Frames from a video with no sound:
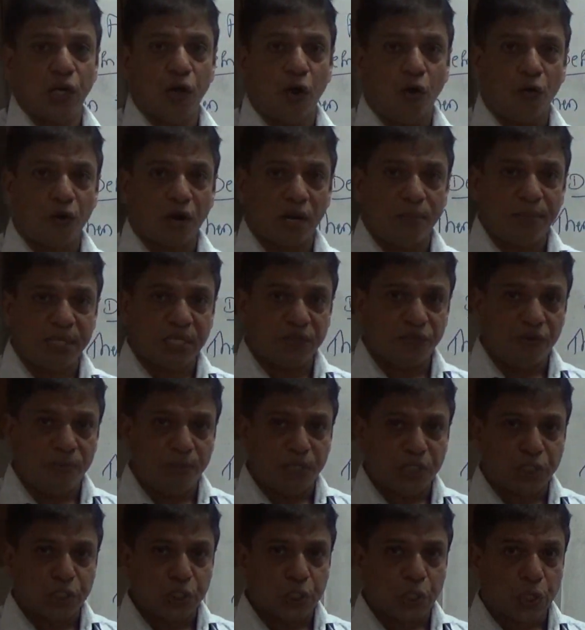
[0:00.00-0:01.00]
Lower limit will
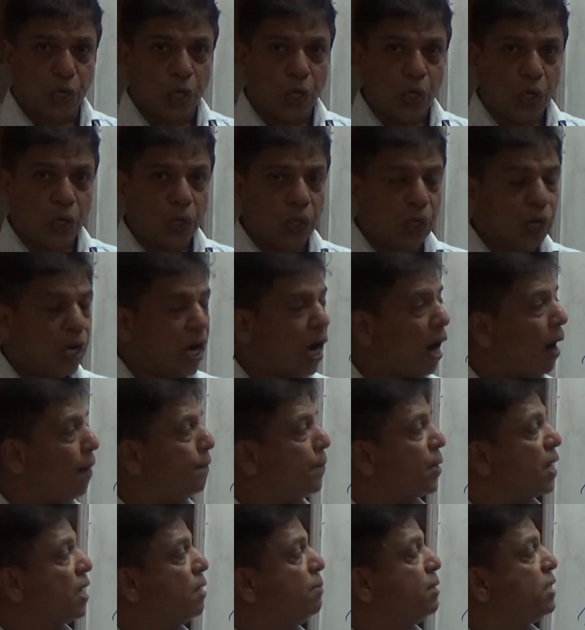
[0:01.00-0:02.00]
be 0,
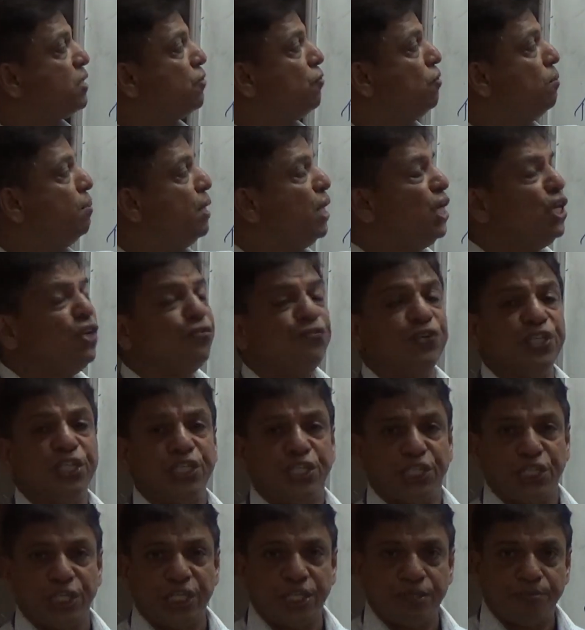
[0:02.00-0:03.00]
upper limit will be
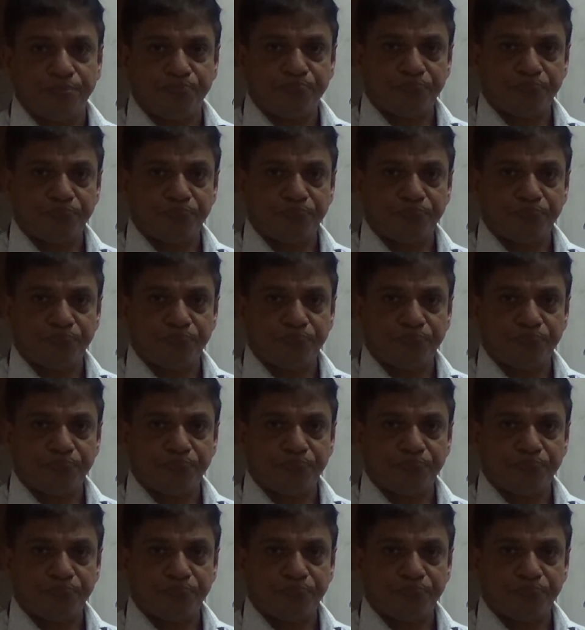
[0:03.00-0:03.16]
infinity.